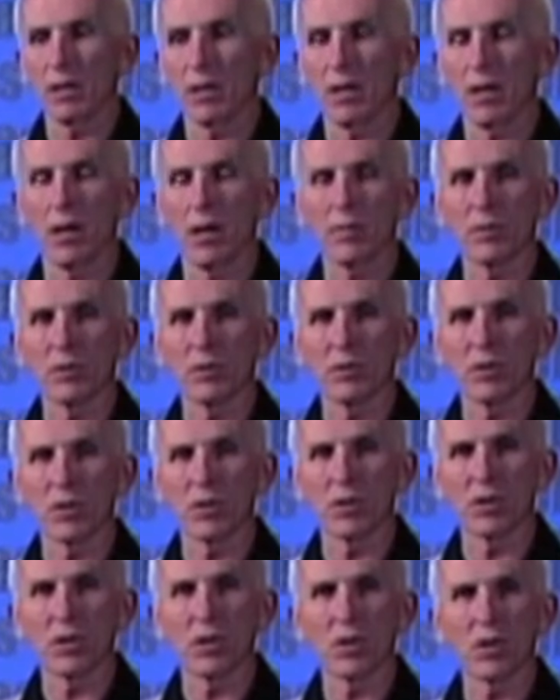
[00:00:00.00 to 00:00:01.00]

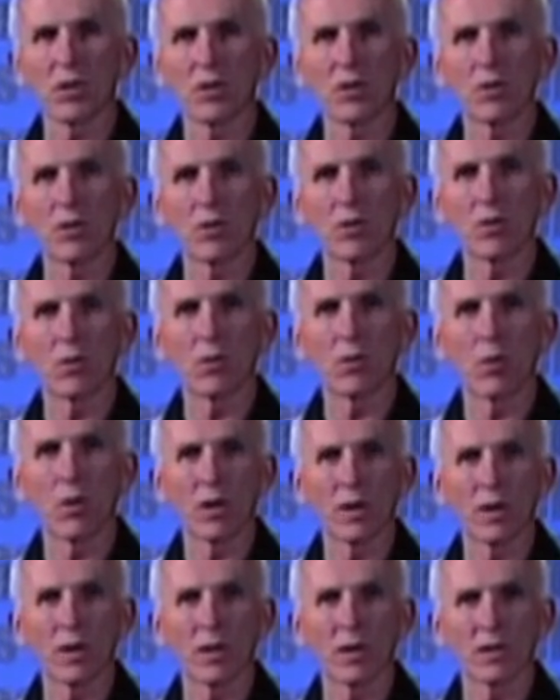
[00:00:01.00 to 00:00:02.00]
composition include the
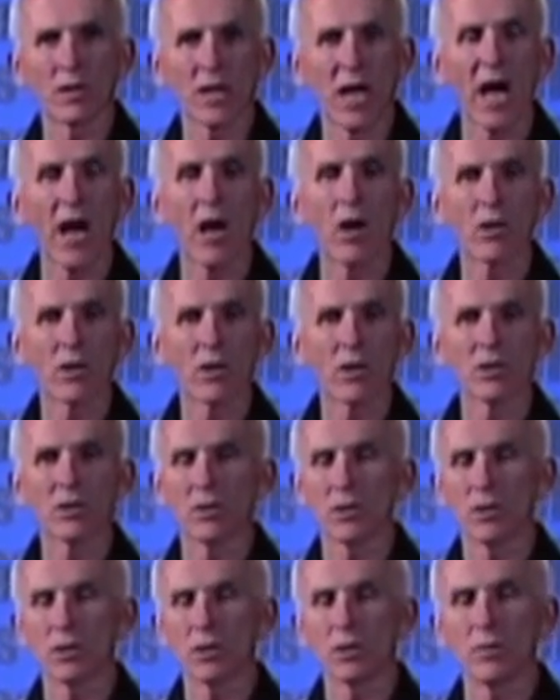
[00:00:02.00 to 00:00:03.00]
one that is now
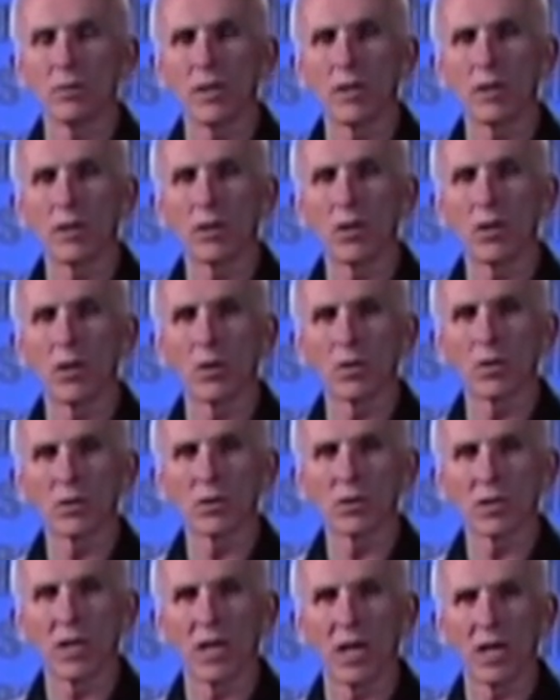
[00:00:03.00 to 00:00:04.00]
considered to be the gold
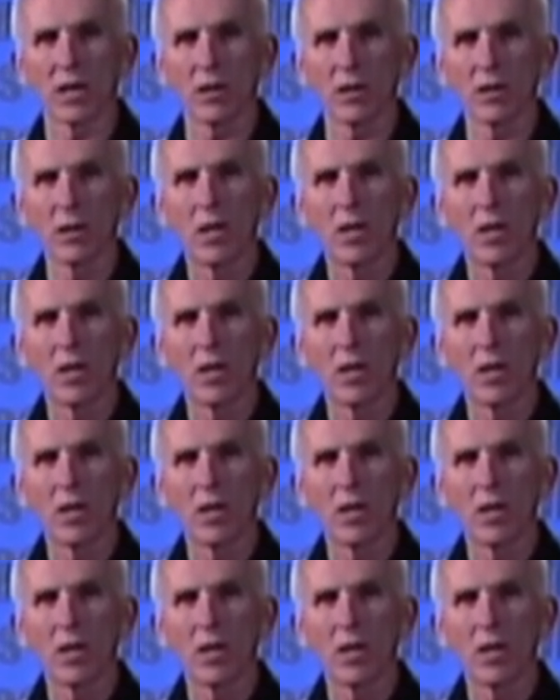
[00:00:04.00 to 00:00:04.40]
standard